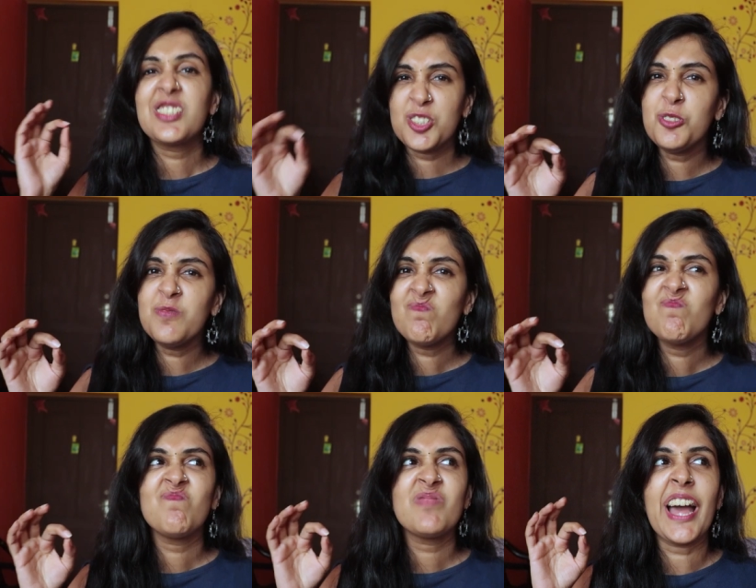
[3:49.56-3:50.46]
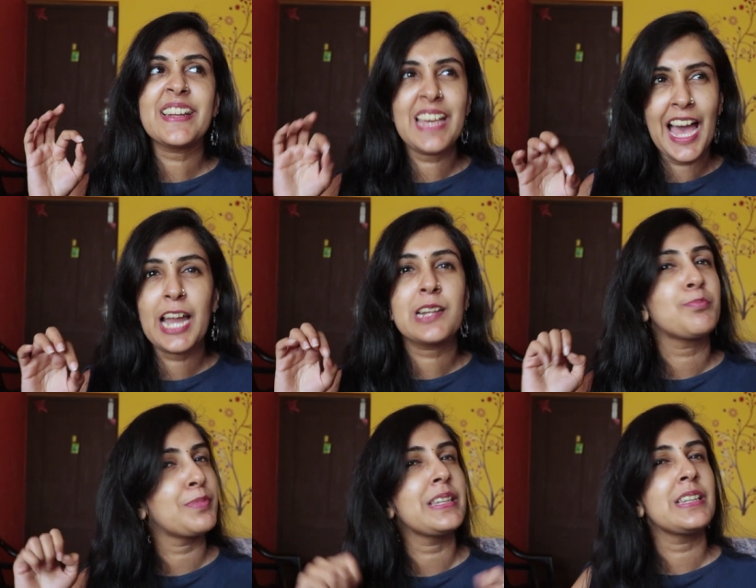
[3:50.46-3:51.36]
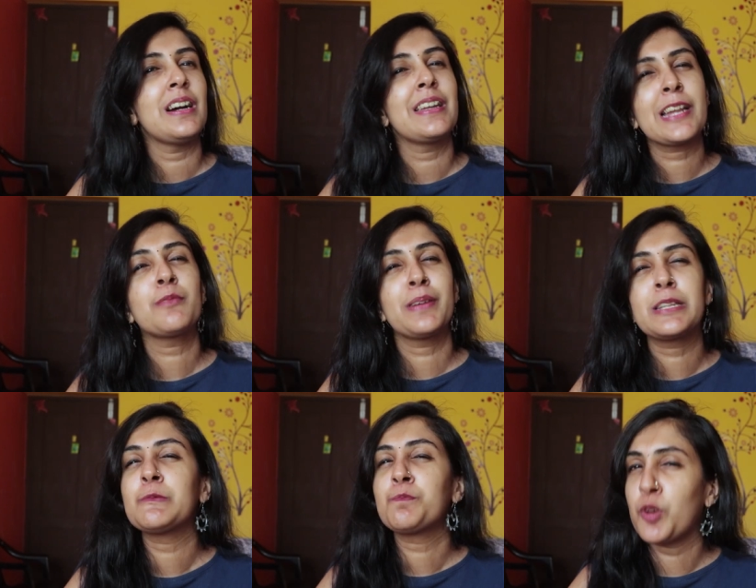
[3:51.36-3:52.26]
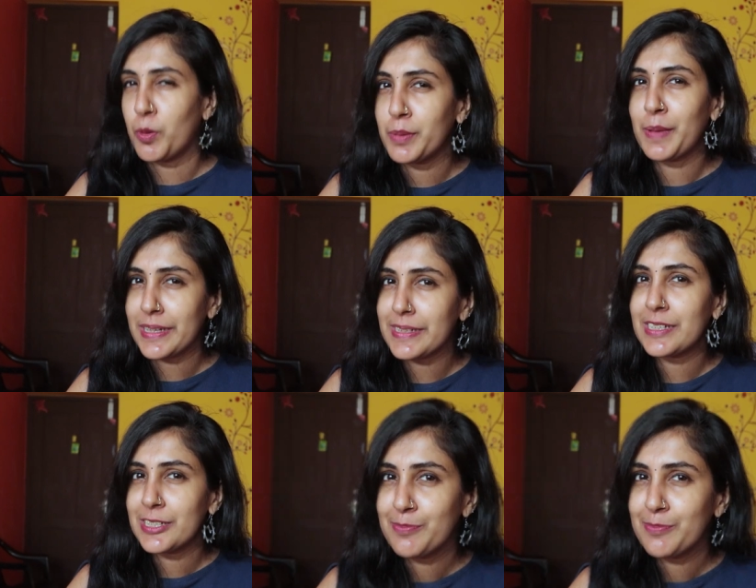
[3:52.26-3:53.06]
So that can be a little bit problematic.